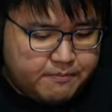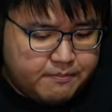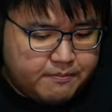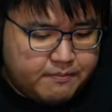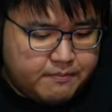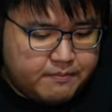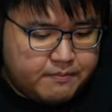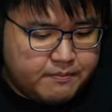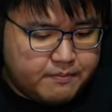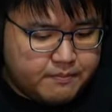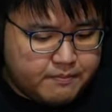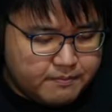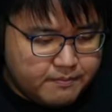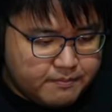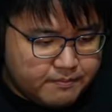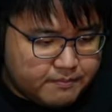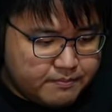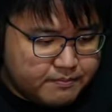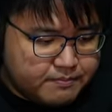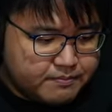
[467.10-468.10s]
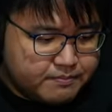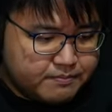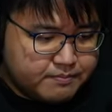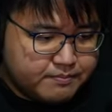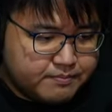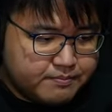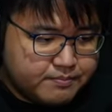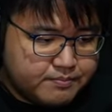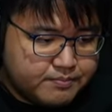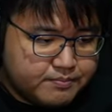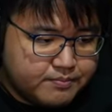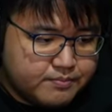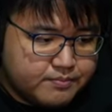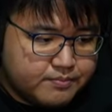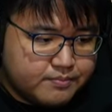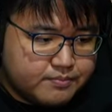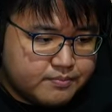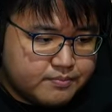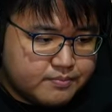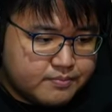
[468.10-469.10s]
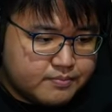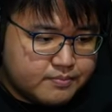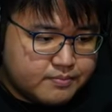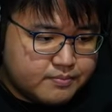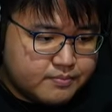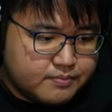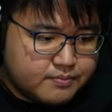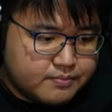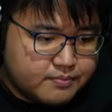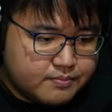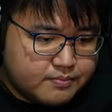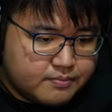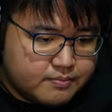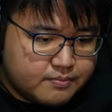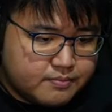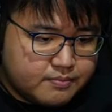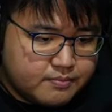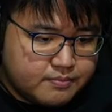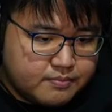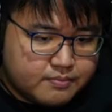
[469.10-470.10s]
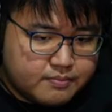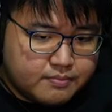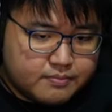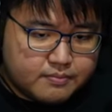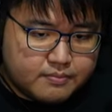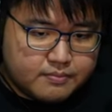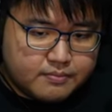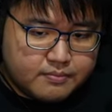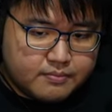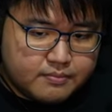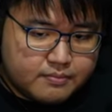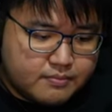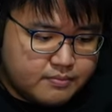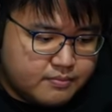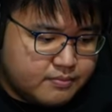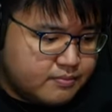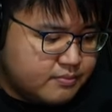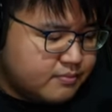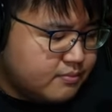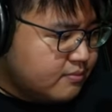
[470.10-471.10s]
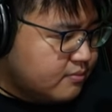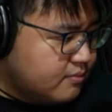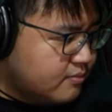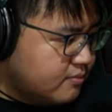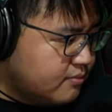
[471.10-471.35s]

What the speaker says: No one is speaking in this clip.